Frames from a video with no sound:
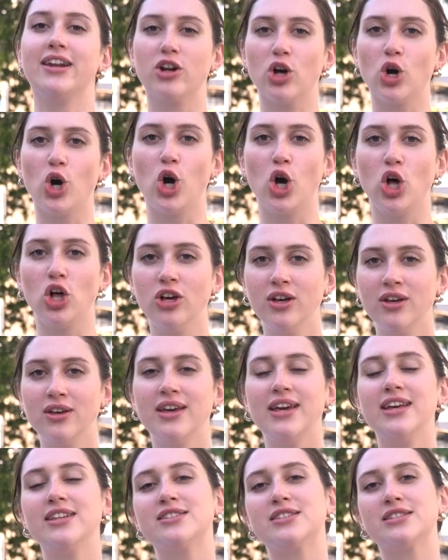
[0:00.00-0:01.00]
at all,
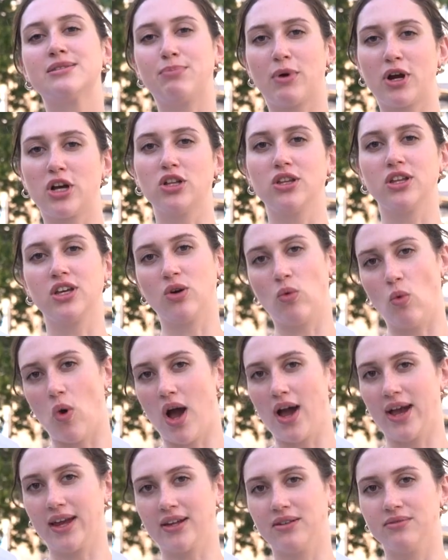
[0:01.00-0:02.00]
it's sparkling
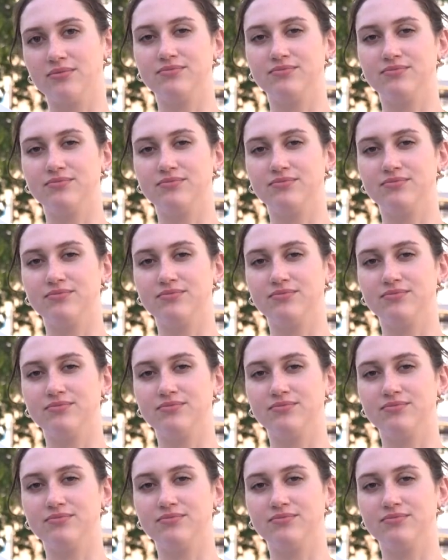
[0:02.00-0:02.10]
wine.